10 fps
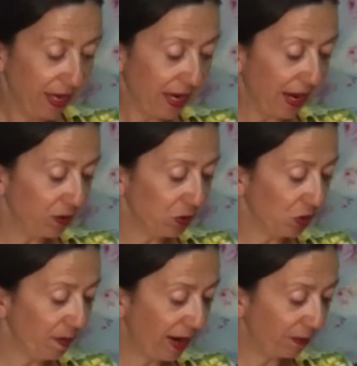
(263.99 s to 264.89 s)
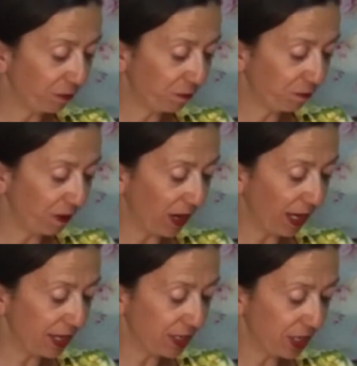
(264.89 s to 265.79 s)
Now you might
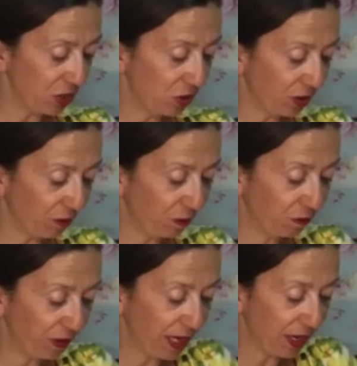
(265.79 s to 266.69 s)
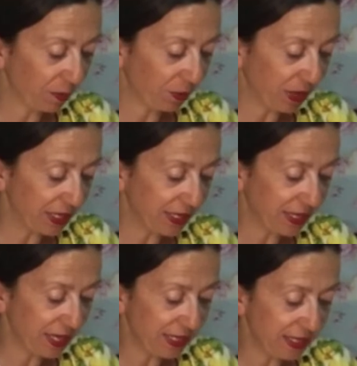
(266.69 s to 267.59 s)
find that you can finger press
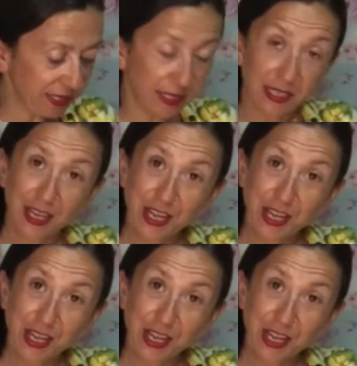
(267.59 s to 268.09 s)
this